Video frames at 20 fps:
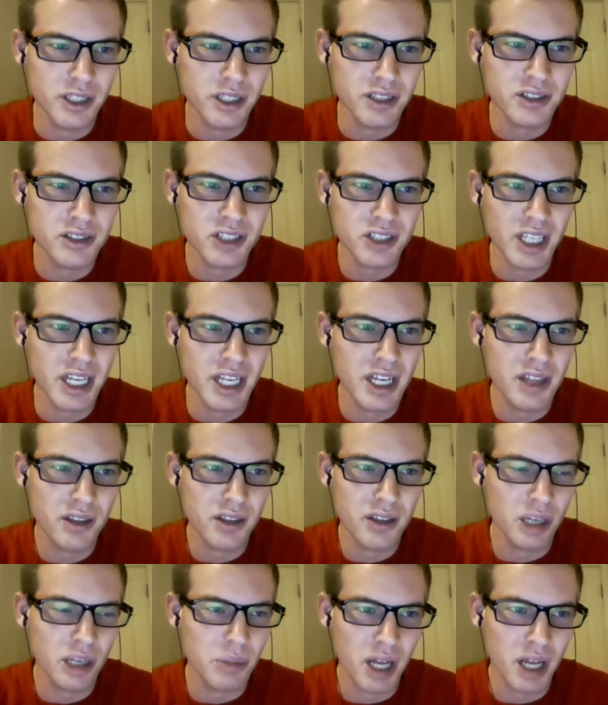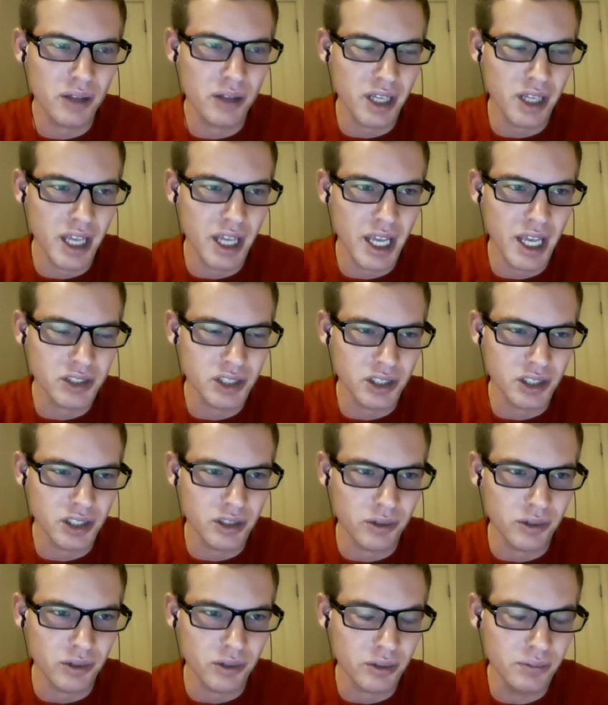doesn't say anything about the x
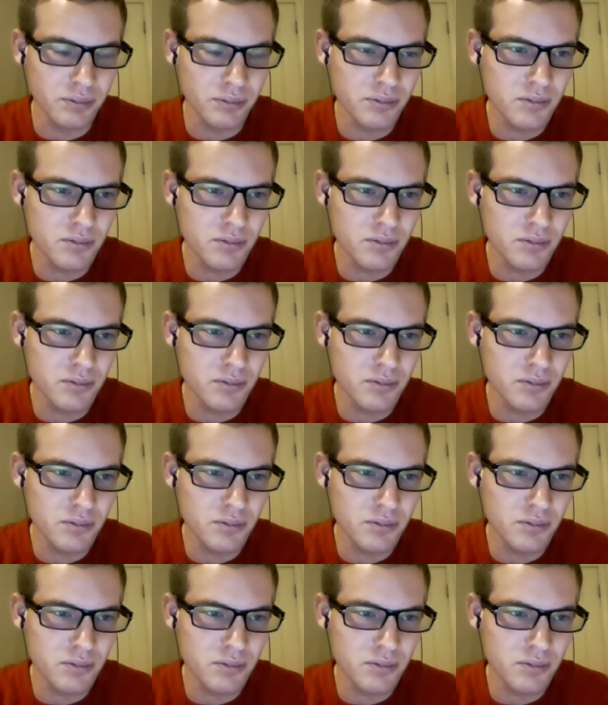interval.